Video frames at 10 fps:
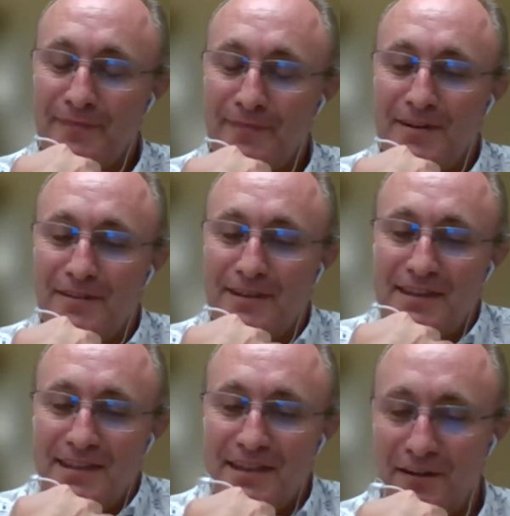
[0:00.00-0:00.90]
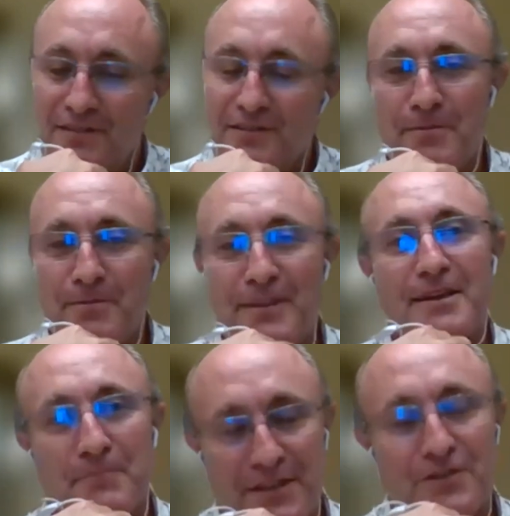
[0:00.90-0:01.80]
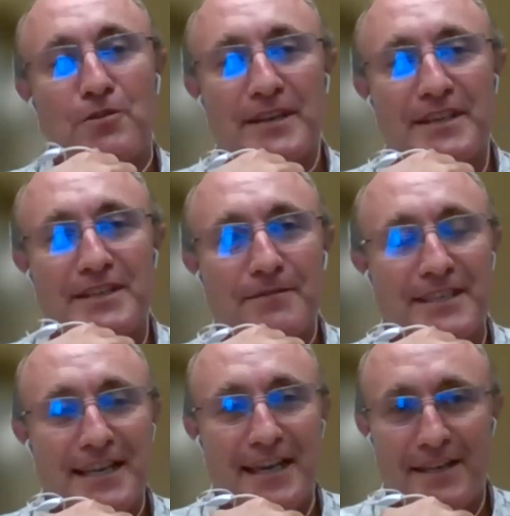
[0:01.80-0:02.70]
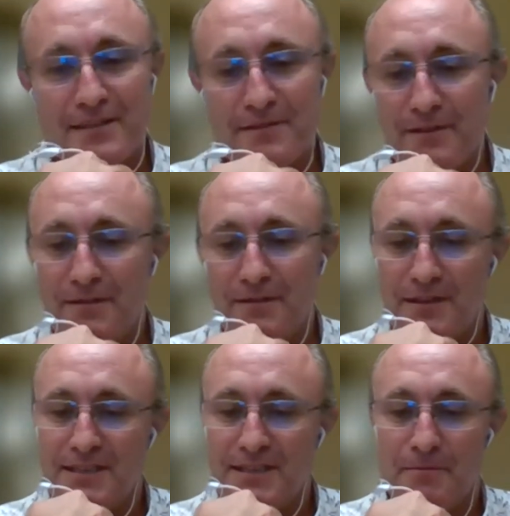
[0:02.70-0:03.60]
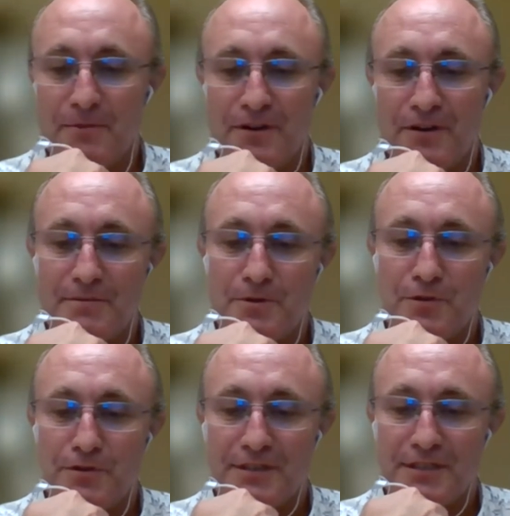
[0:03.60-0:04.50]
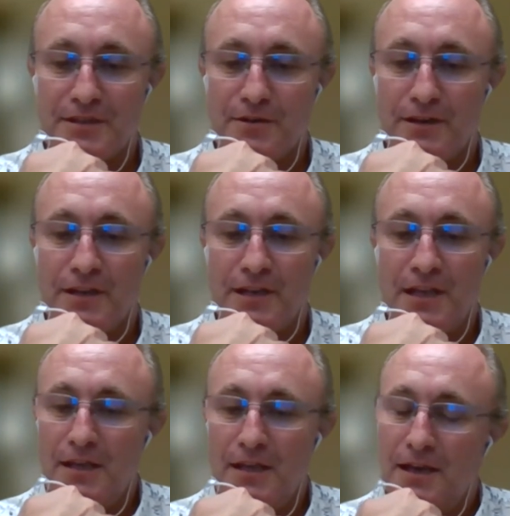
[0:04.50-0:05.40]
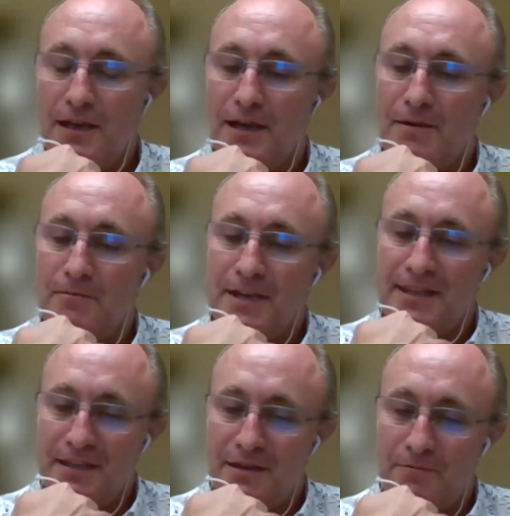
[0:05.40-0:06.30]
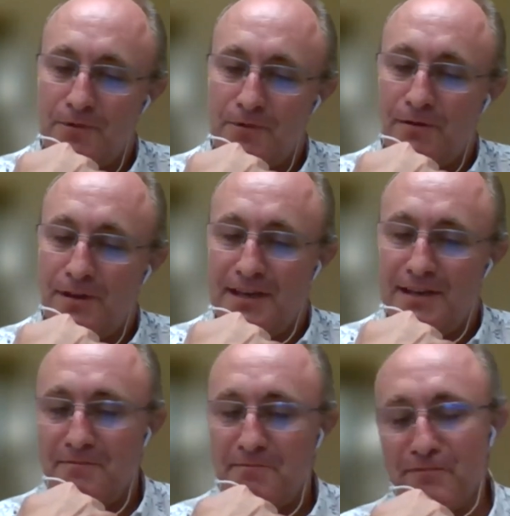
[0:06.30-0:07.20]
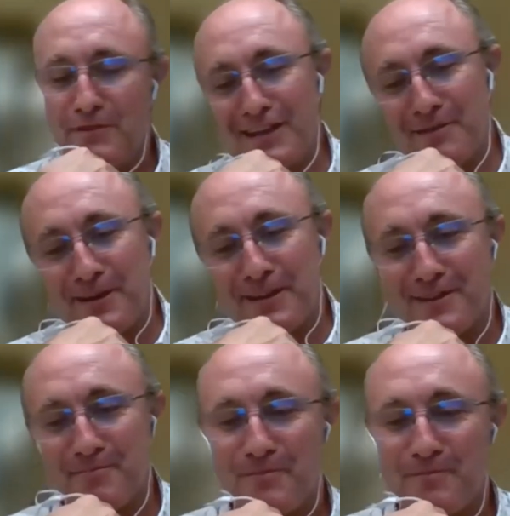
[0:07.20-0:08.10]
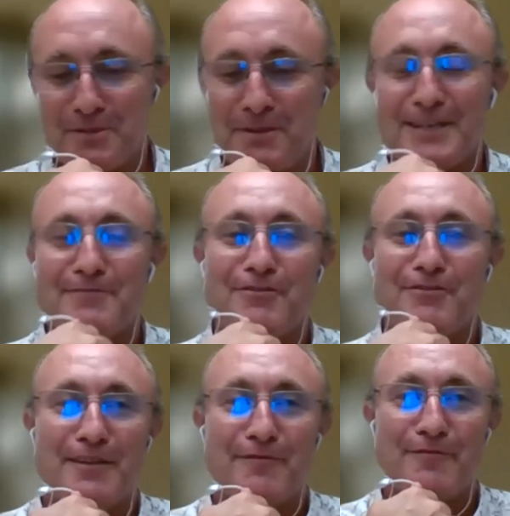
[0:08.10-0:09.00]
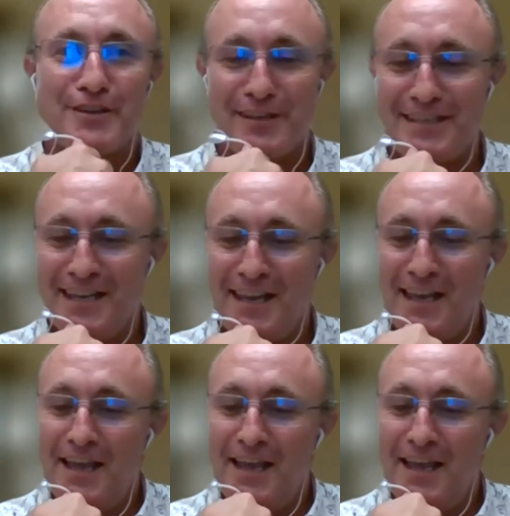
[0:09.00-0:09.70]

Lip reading: you know, on top of that, menstrual waste obviously has the stigma and taboos and so on. I think that probably thinking about the perspective of beneficiaries,